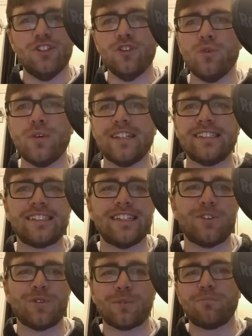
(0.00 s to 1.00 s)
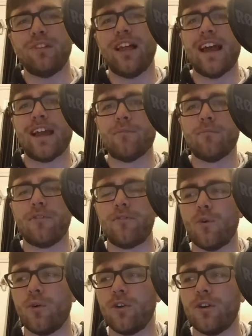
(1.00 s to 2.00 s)
do his secret plan
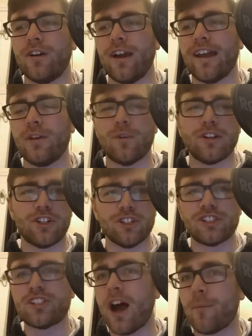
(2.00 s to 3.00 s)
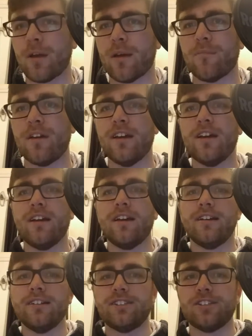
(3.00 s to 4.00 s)
before anyone could stop him.
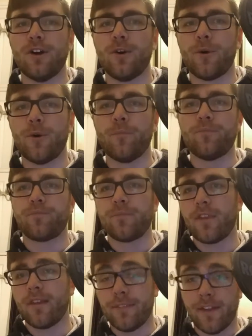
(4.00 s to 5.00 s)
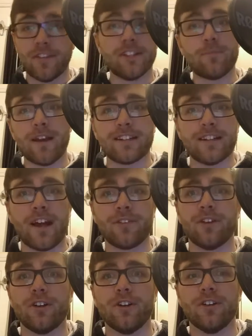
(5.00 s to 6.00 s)
So then they spent
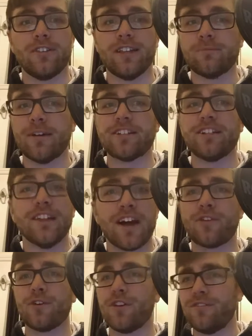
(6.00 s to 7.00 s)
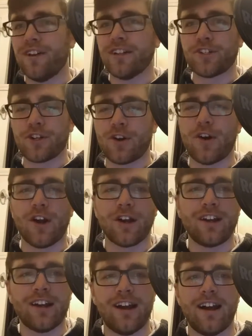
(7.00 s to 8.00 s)
another adventure
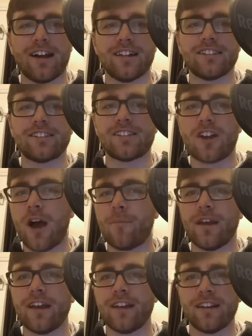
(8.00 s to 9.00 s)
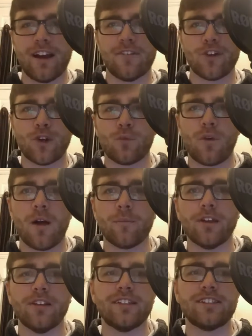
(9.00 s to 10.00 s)
arc stopping Governor
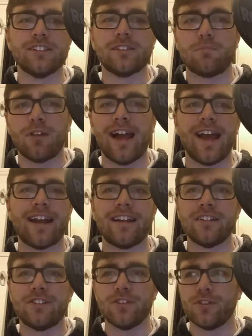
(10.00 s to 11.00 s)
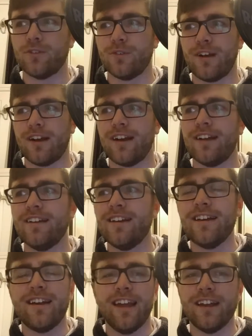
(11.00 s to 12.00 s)
Romulus's plan to
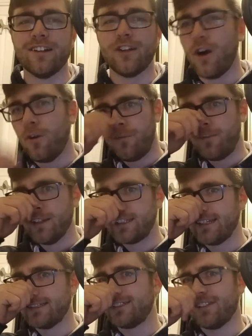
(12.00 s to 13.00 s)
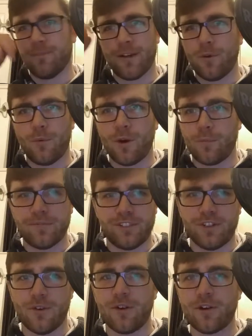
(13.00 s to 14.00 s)
engulf the system in a warp
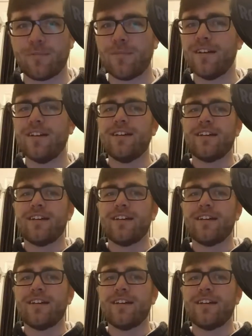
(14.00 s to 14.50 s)
storm.